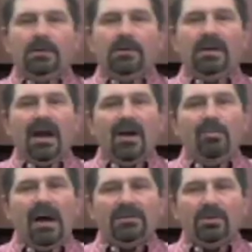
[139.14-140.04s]
The
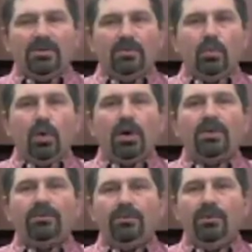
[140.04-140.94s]
chiropractor should
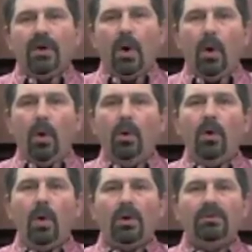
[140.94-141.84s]
work through the
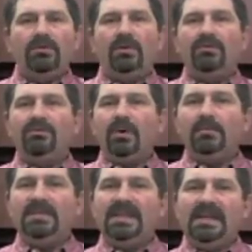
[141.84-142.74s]
whole horse
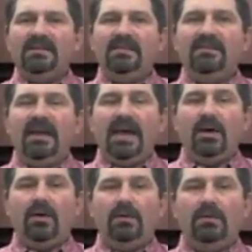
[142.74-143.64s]
from teeth to
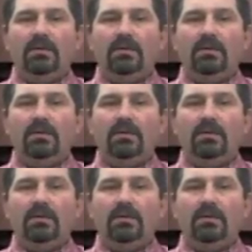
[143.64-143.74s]
tail.